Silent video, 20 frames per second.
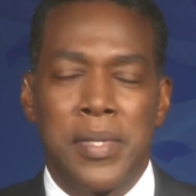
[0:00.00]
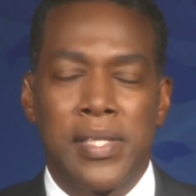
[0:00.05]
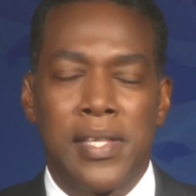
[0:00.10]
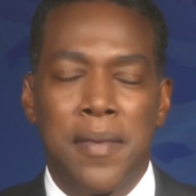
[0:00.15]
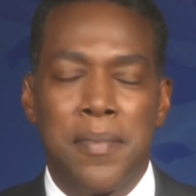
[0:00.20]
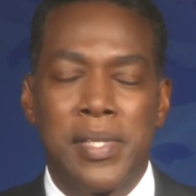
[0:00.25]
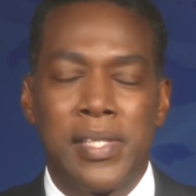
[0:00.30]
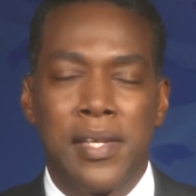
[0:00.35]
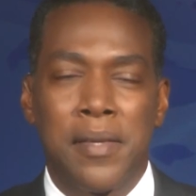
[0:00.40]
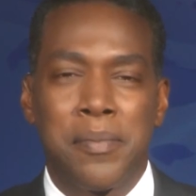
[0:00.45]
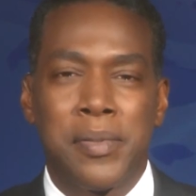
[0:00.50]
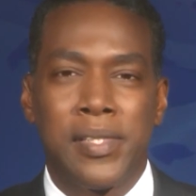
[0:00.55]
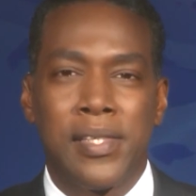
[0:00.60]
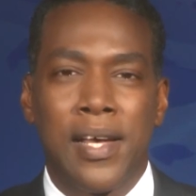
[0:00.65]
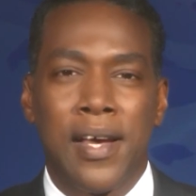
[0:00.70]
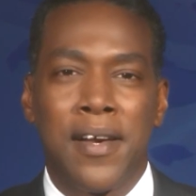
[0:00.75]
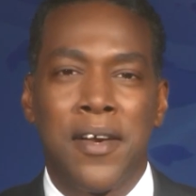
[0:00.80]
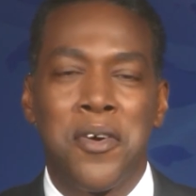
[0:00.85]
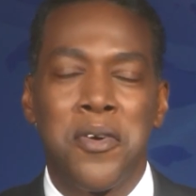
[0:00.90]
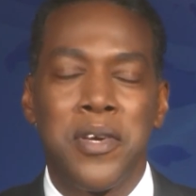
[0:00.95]
Miz
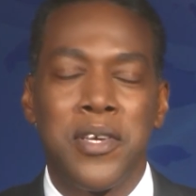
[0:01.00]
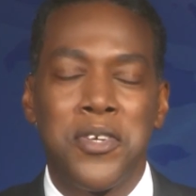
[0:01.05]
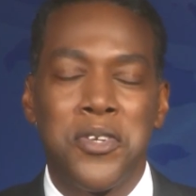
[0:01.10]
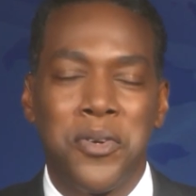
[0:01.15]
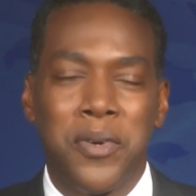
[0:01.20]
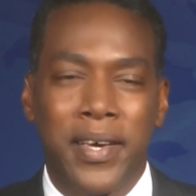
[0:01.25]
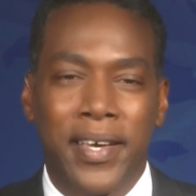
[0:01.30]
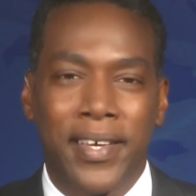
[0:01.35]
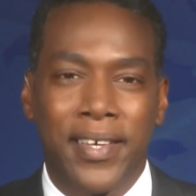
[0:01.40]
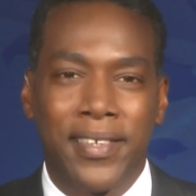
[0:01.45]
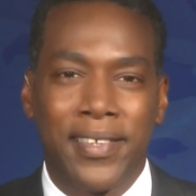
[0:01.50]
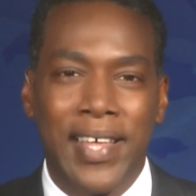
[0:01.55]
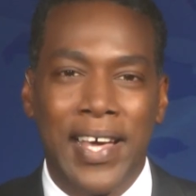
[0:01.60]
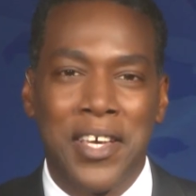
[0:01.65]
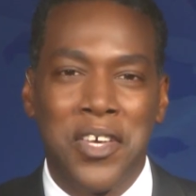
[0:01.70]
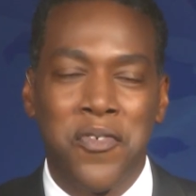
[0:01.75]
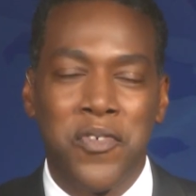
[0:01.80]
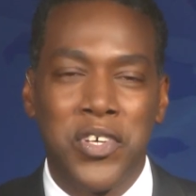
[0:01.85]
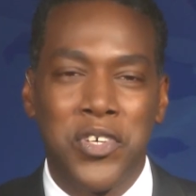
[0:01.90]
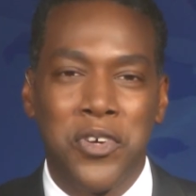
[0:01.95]
Debysingh-Persad, how are you doing?
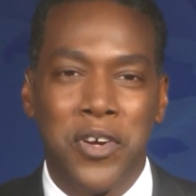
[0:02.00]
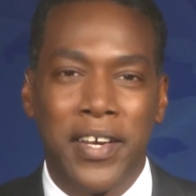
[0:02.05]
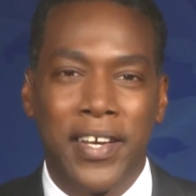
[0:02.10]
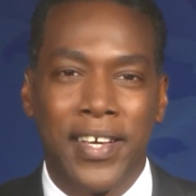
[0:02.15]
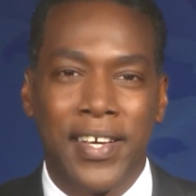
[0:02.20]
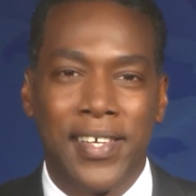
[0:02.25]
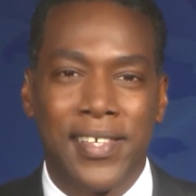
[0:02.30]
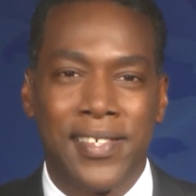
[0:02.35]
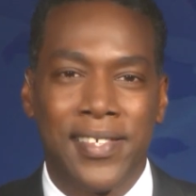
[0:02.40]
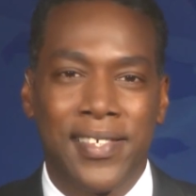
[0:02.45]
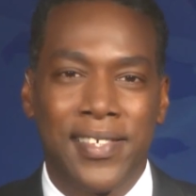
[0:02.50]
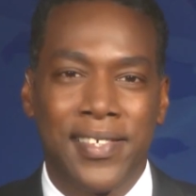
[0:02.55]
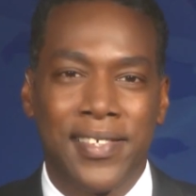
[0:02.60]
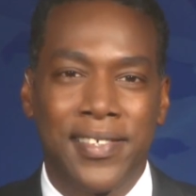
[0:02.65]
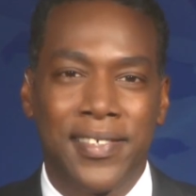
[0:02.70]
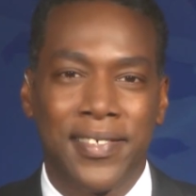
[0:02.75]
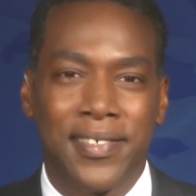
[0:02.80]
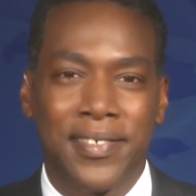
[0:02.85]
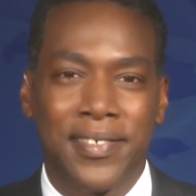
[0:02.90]
Thank you for joining us.